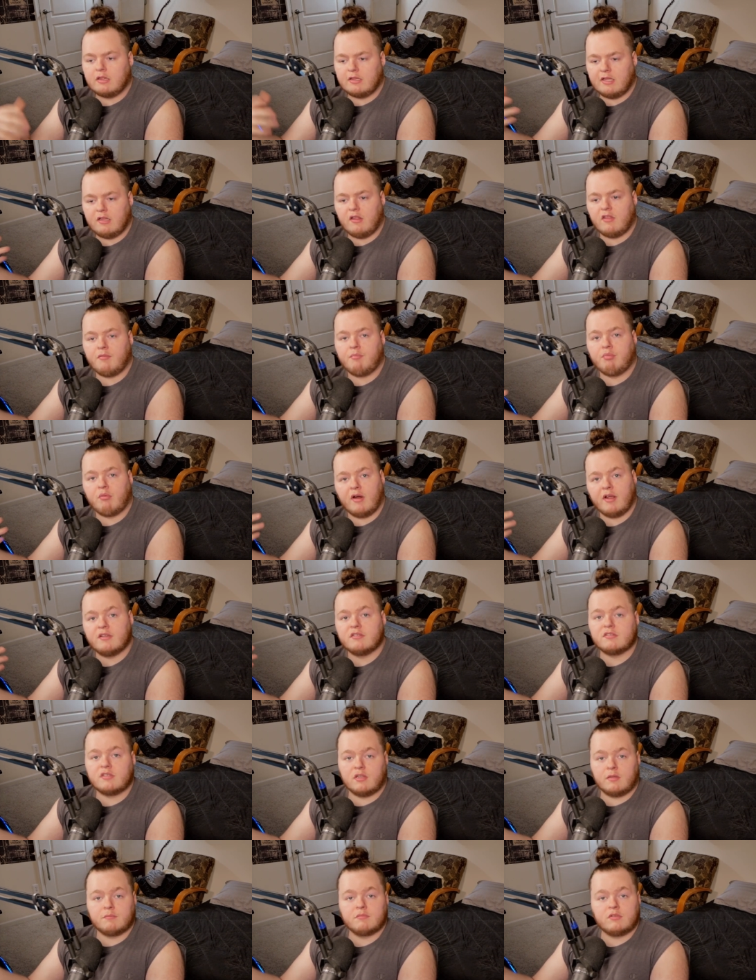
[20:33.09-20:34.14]
Lilith
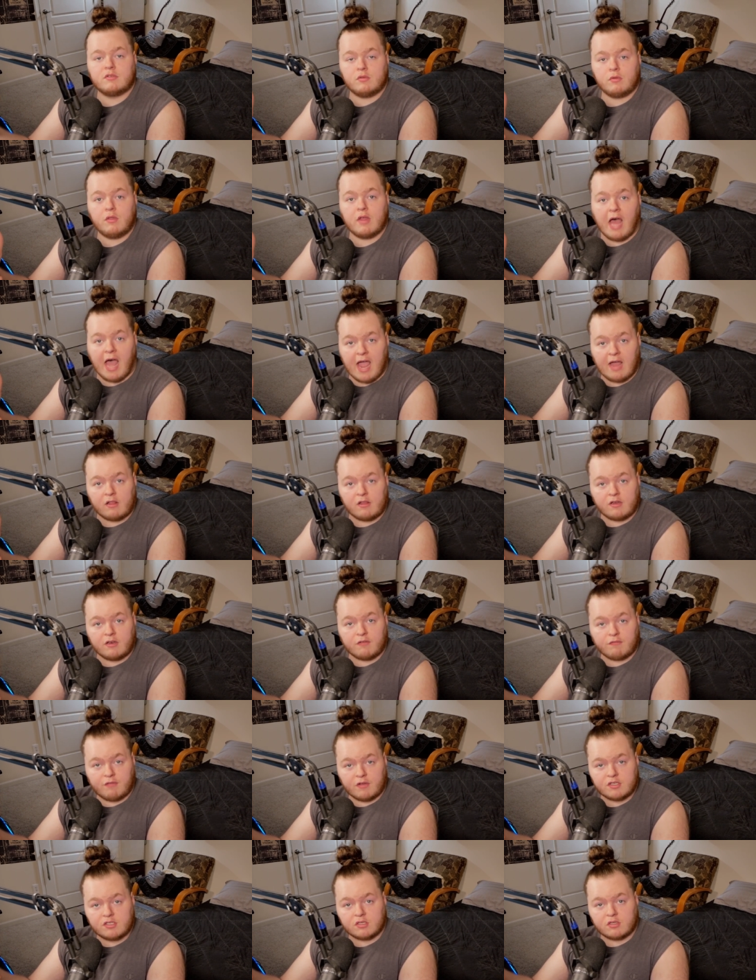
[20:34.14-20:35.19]
brings them to the island
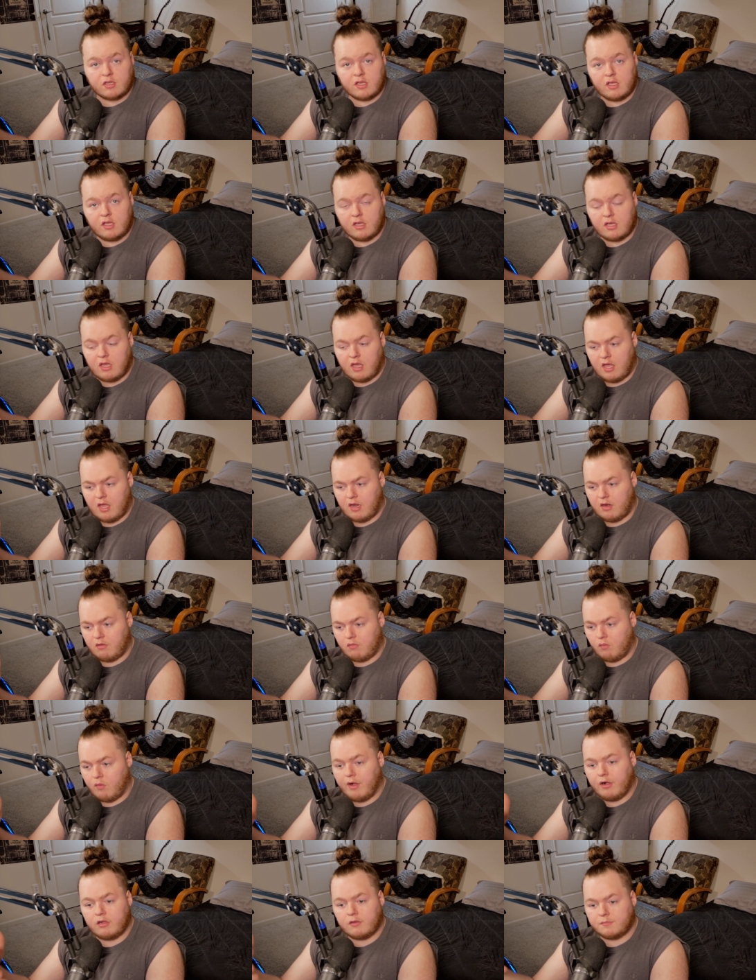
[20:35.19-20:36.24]
officially
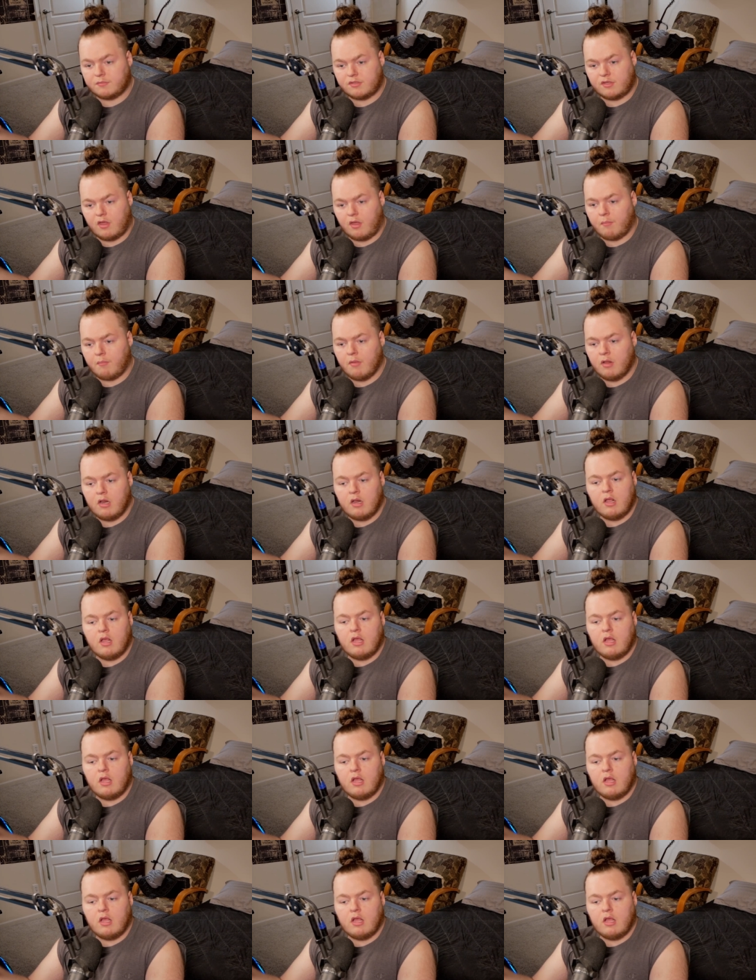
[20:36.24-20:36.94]
and welcomes them.